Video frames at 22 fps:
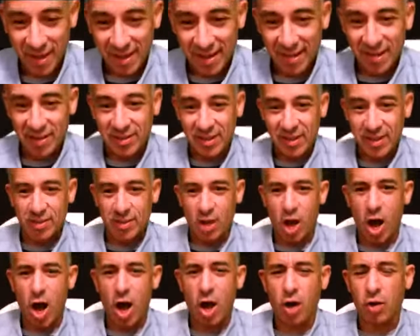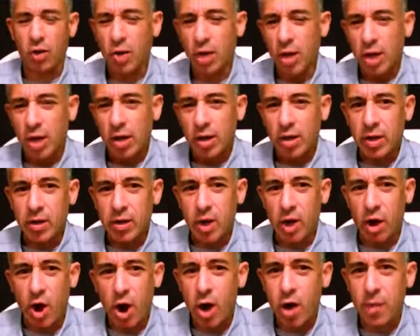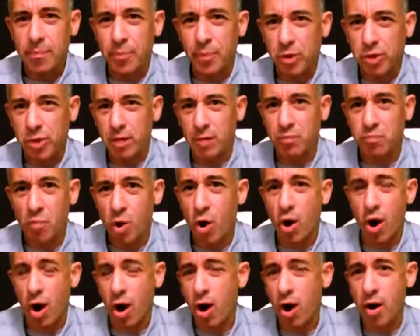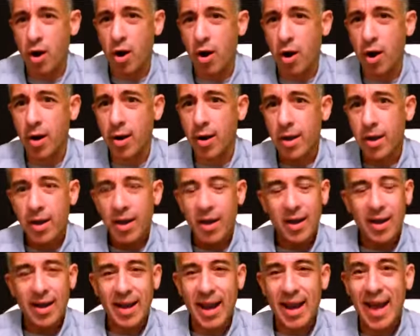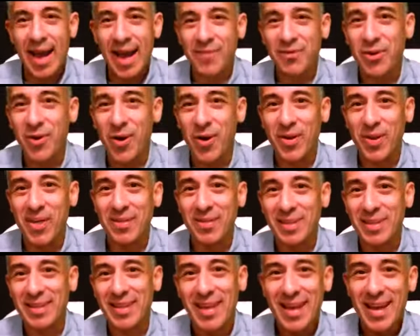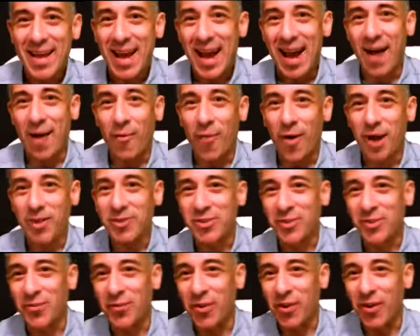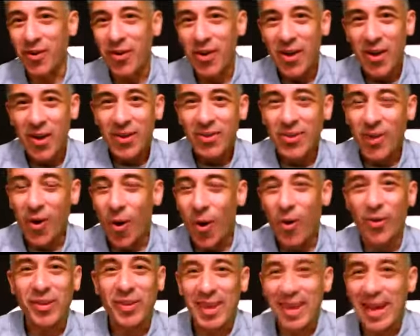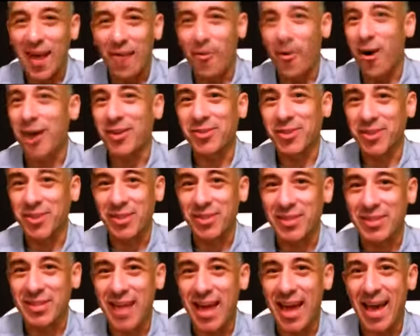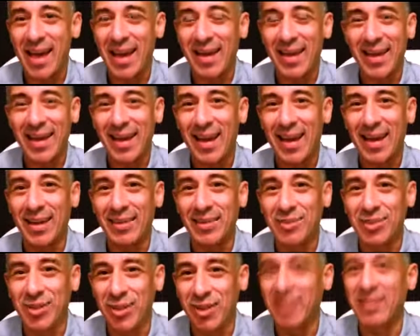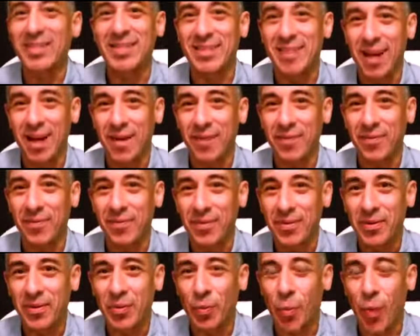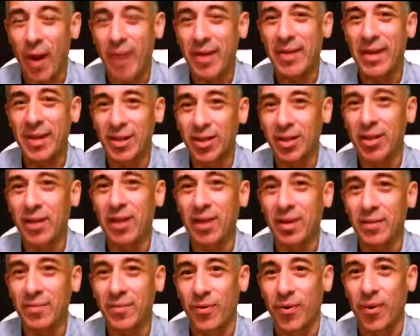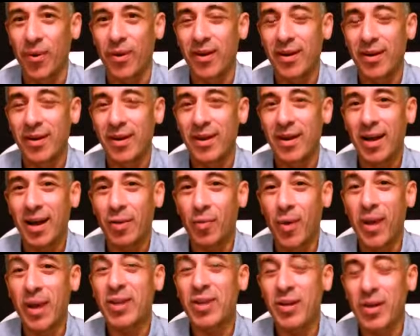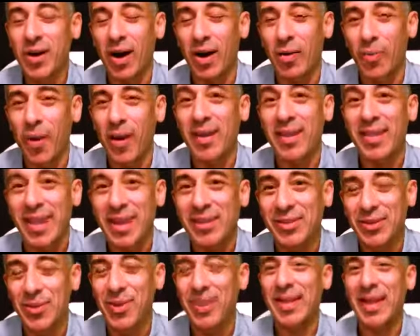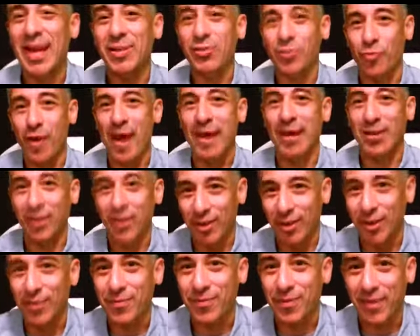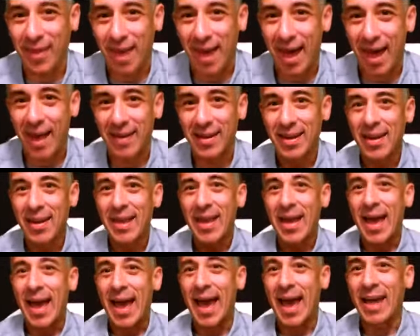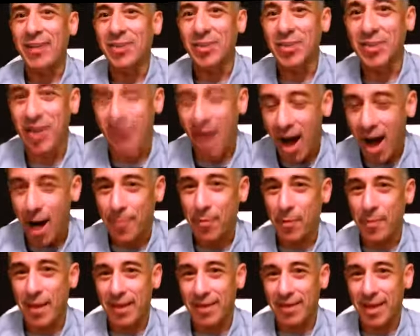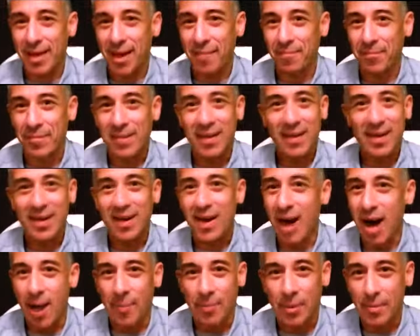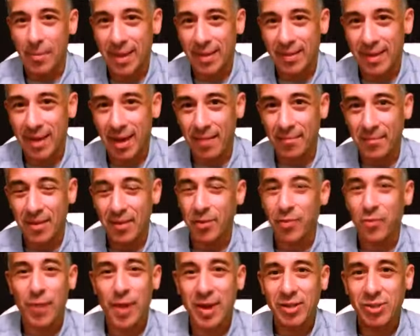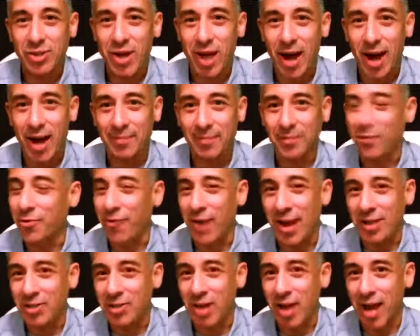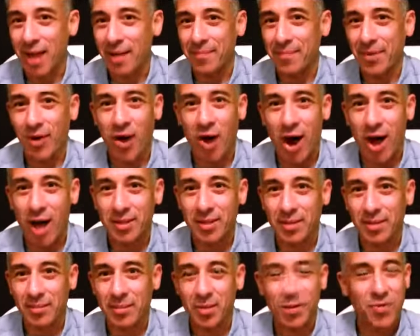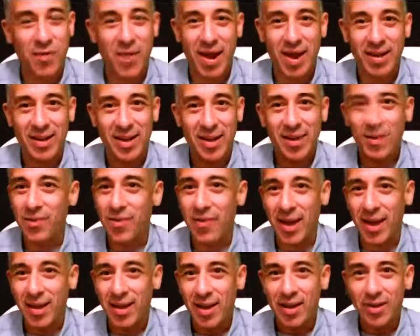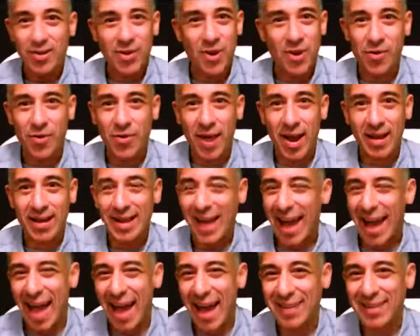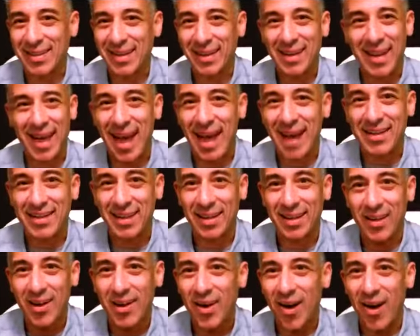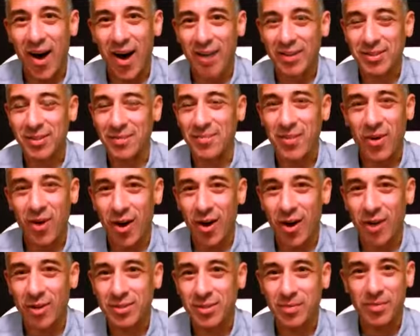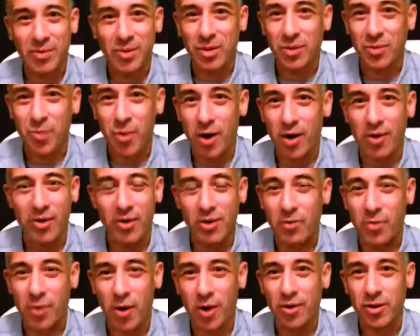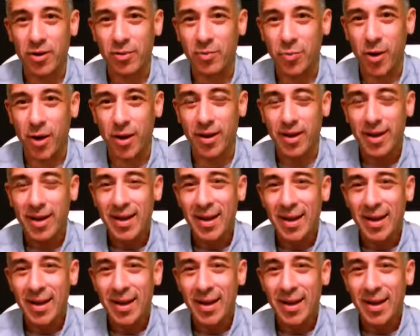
They says, oh, harder push-ups, more, harder, harder. And I have to go to them and says, I want you for, the only thing I want you to say is good stuff. What are they looking for? What, do you, uh, what are they doing that's right? Look for that. And just compliment them. Compliment them. Great job. Great job. Awesome. Great. Great. You're great. Excellent. Excellent. Awesome. Awesome. Good work. Good work. Good work.